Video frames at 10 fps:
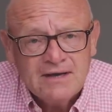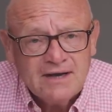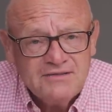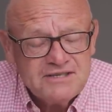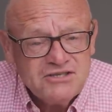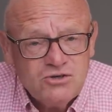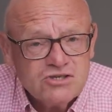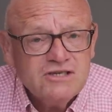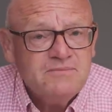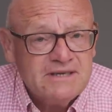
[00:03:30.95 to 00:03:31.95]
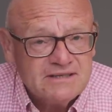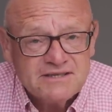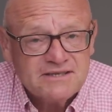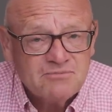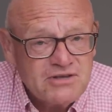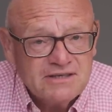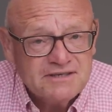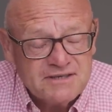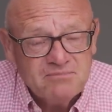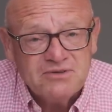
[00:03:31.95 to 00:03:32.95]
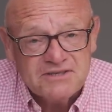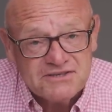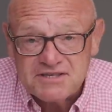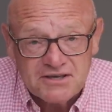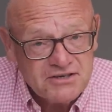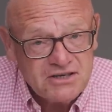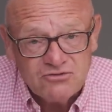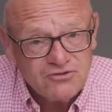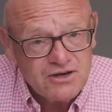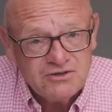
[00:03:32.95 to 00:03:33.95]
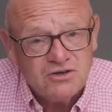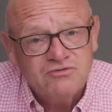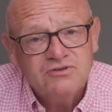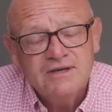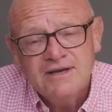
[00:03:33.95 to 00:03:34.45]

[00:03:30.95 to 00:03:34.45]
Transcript: And this usually means something as simple as turning your phone off.